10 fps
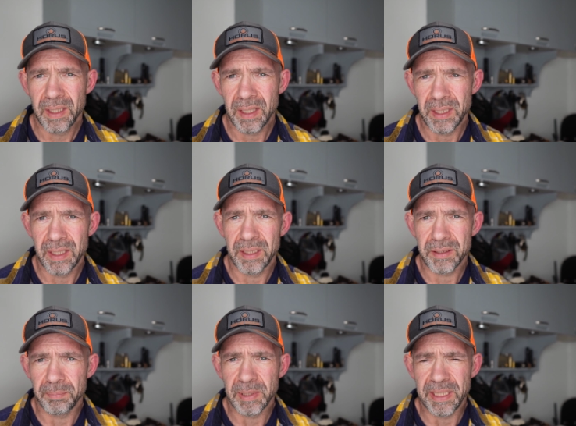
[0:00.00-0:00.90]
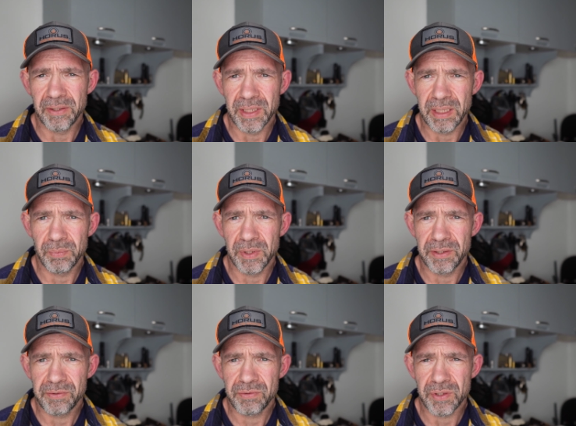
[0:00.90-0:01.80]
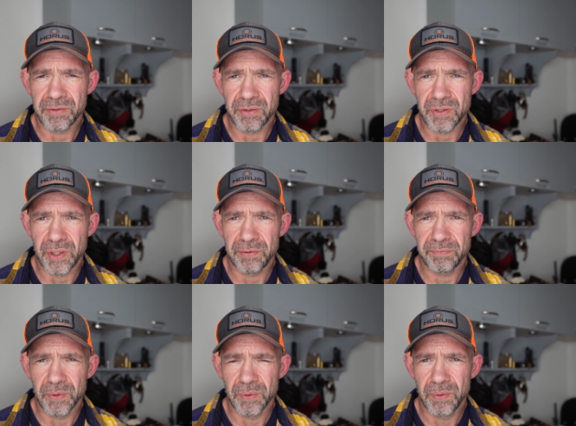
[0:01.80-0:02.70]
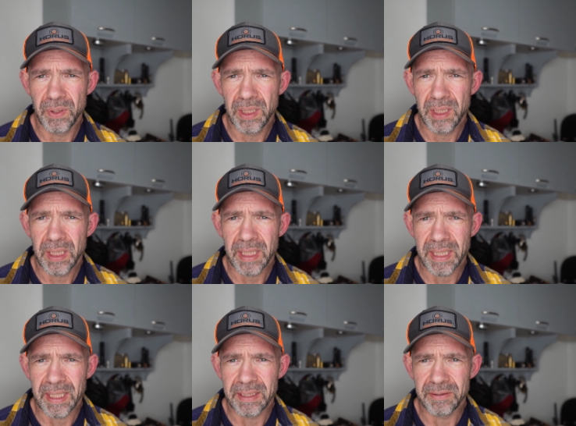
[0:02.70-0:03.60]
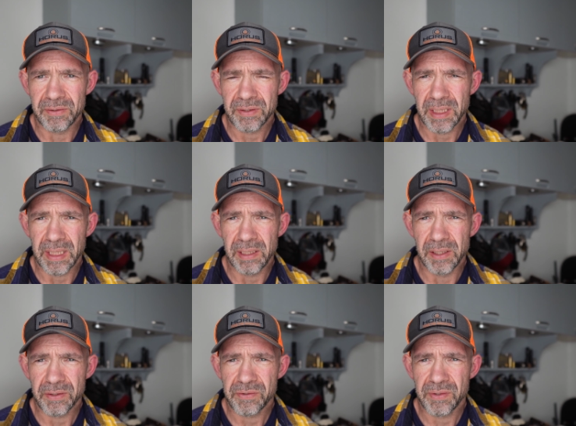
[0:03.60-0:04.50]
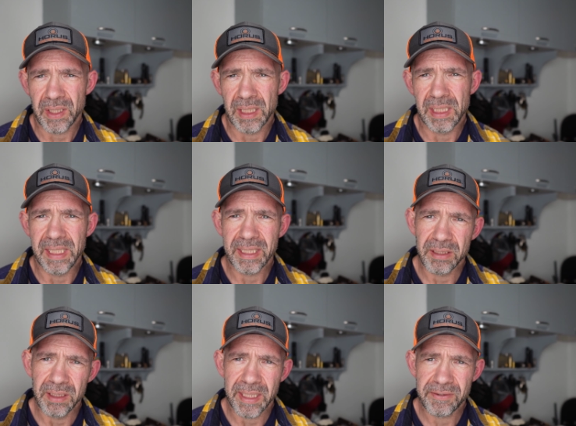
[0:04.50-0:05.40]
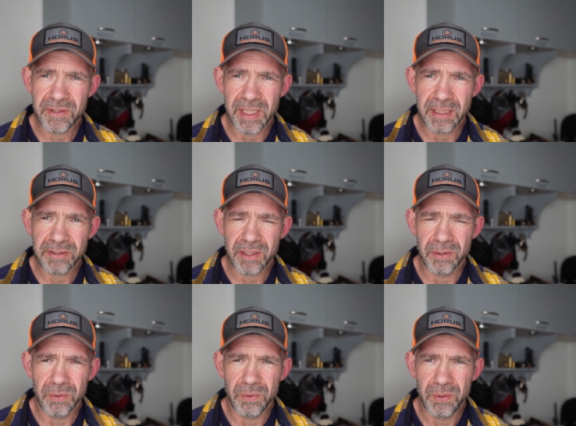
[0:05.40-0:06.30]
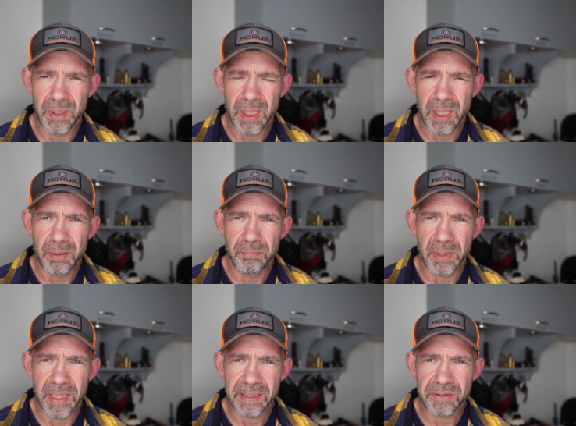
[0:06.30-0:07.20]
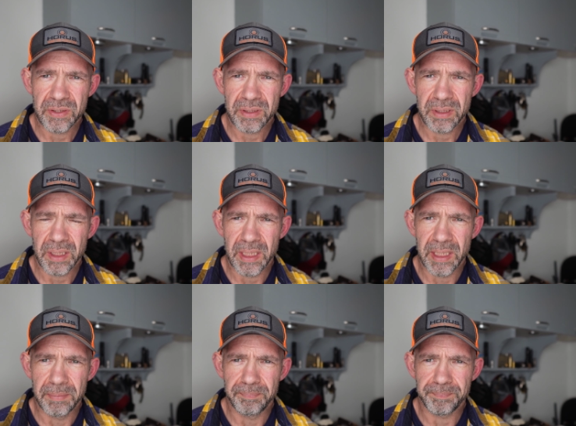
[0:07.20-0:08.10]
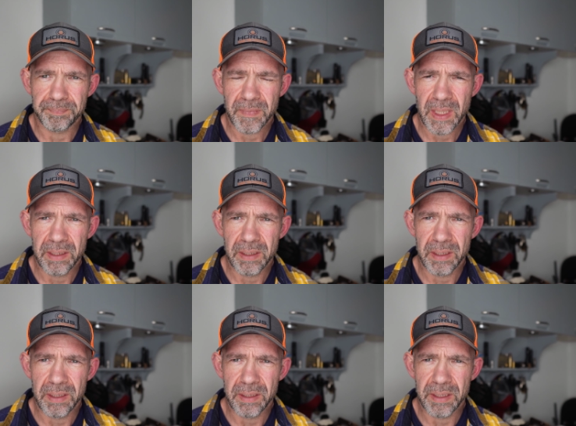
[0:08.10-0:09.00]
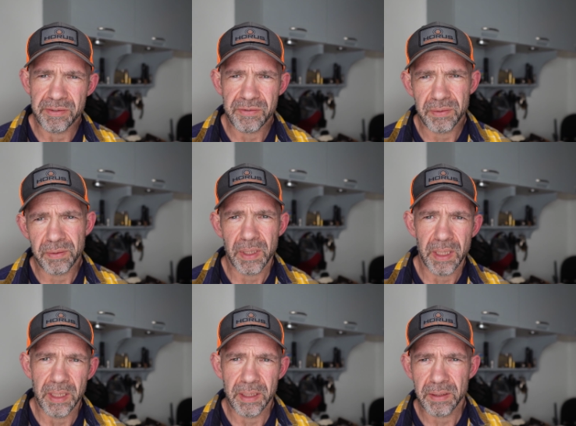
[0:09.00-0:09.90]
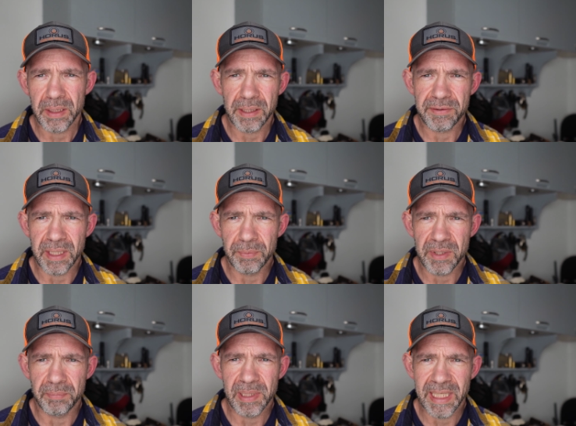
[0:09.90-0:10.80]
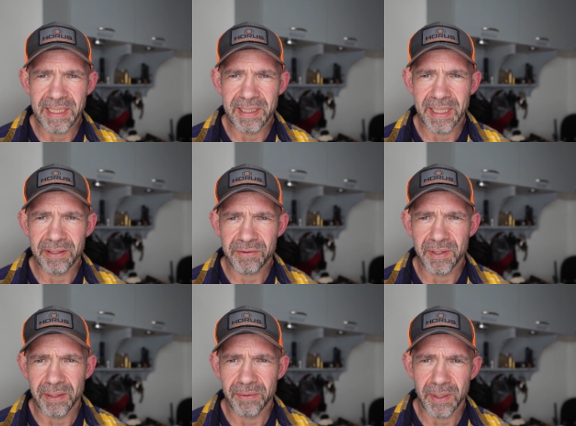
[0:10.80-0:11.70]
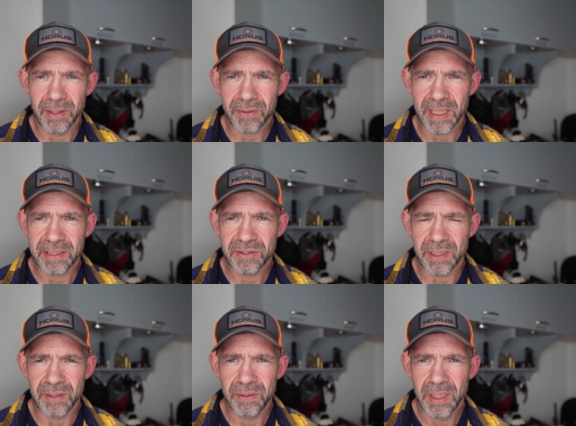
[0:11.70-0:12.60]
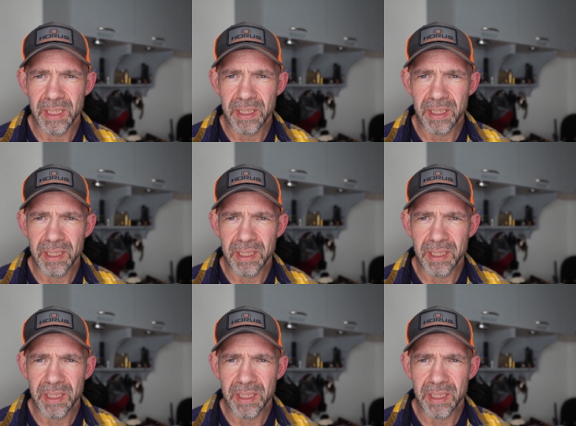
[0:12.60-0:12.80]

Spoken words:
The blade on it was just as useful, and it looks a little less tactical, but there's a thing with the blade length that I'll get to